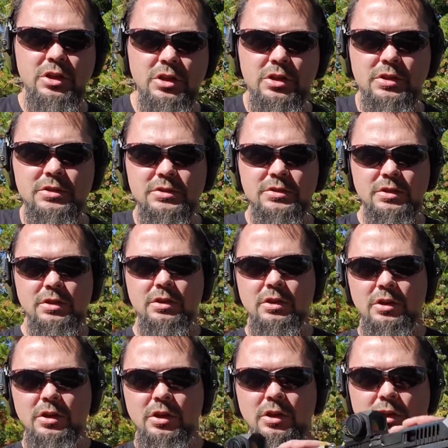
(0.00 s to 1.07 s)
is
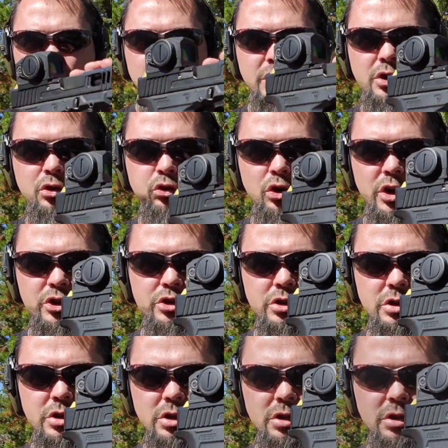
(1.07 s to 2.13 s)
the
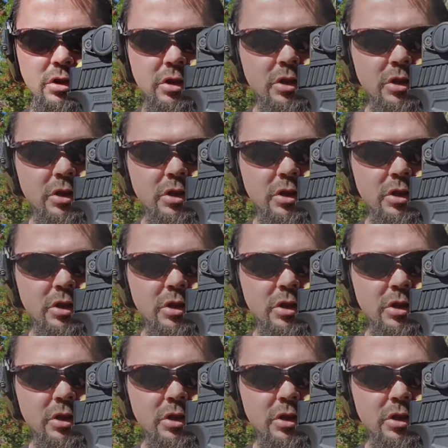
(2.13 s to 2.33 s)
Krusher.